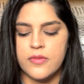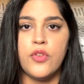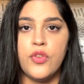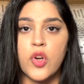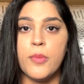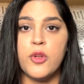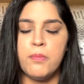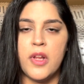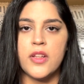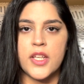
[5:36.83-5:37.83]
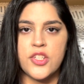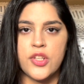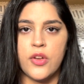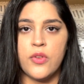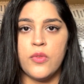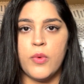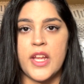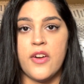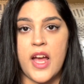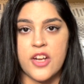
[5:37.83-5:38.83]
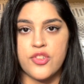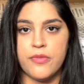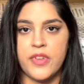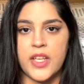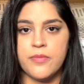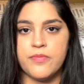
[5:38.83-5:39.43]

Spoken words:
Normal bulk and tone without atrophy.